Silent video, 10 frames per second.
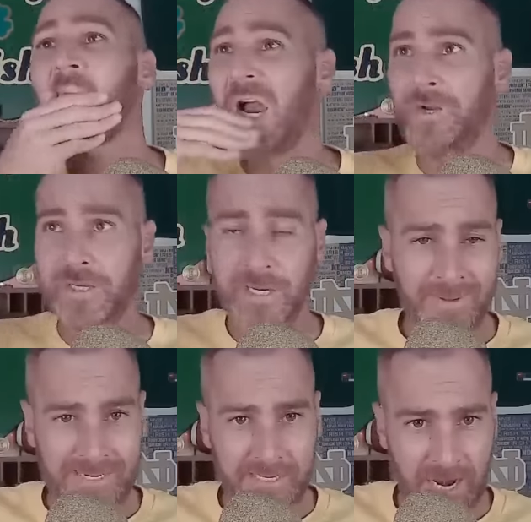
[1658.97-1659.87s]
Are you going to
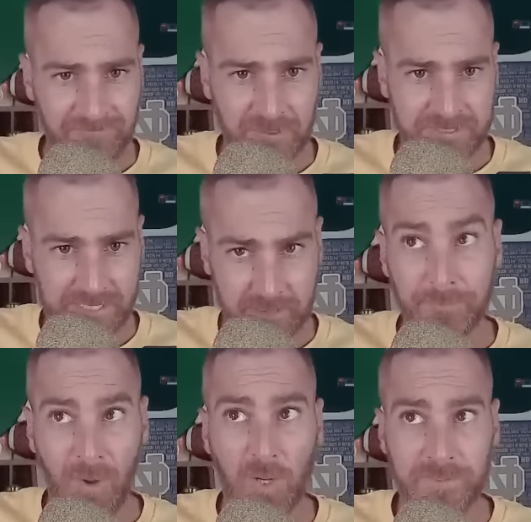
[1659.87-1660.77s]
make an effort to get the
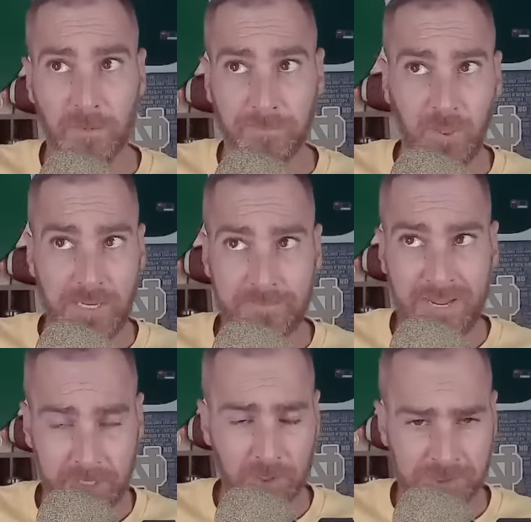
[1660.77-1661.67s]
ball to your
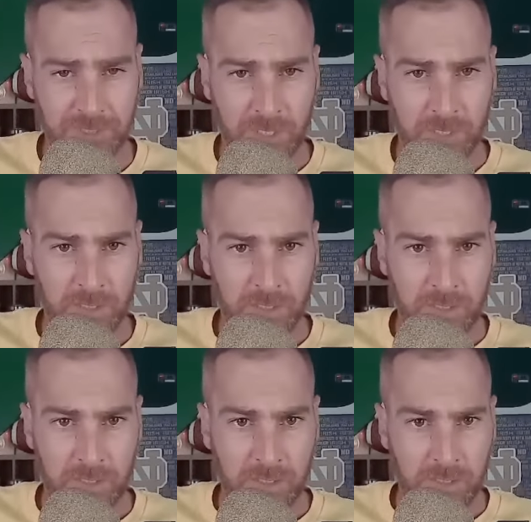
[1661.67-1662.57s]
playmakers?
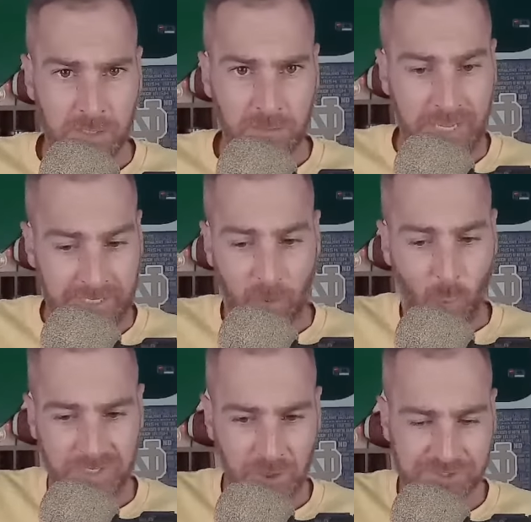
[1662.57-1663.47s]
Like,
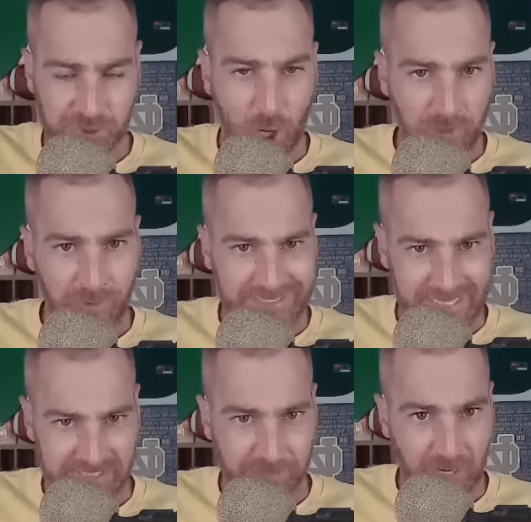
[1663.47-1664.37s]
when you're struggling
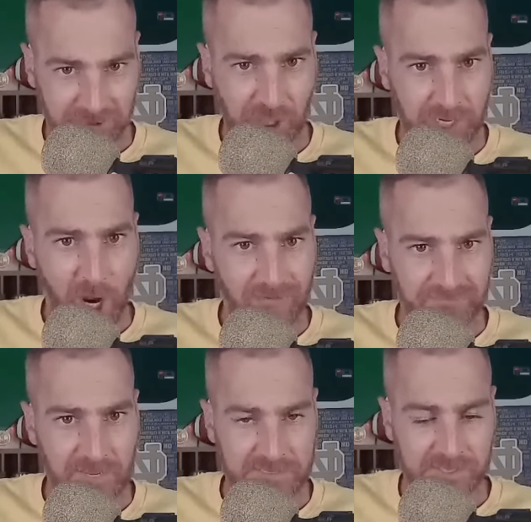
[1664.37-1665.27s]
this much on
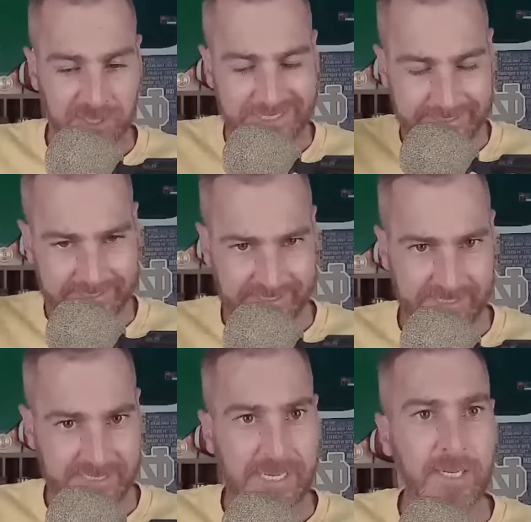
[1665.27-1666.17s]
offense, you need to
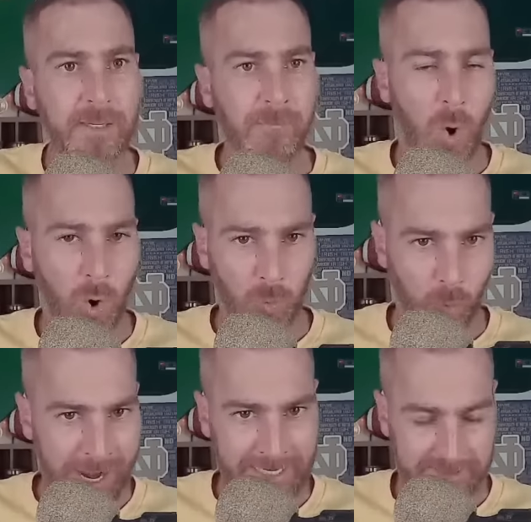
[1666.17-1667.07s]
scheme more
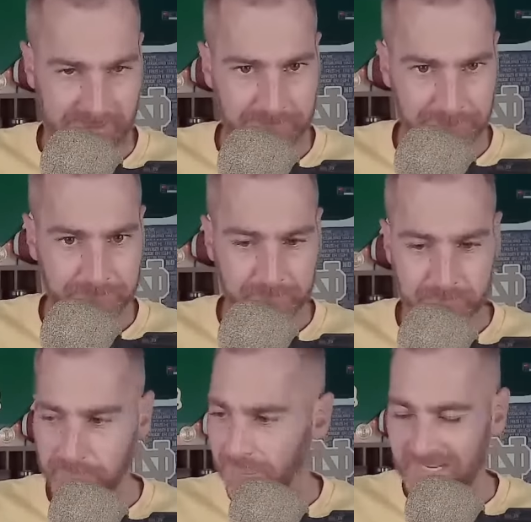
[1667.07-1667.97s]
ways
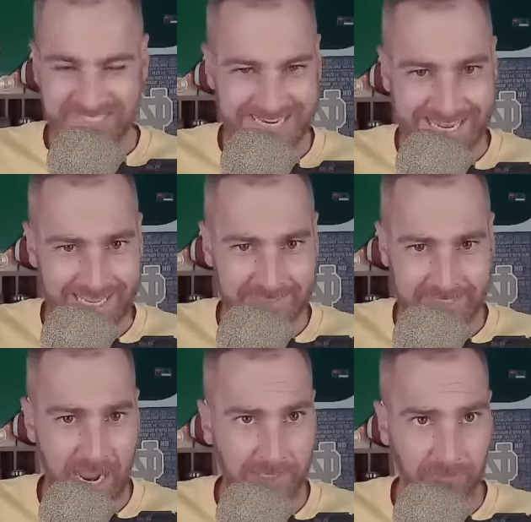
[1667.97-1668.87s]
to get
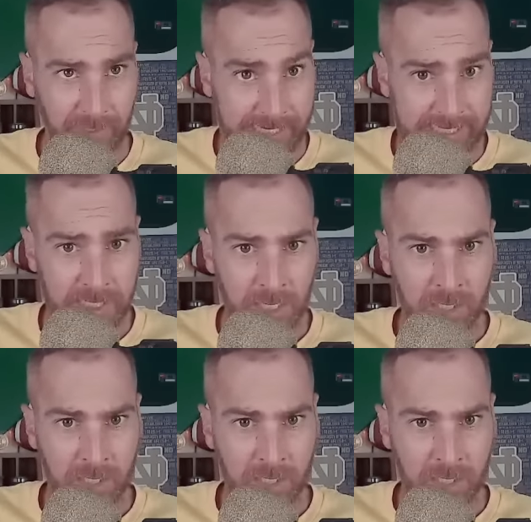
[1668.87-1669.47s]
Tyree,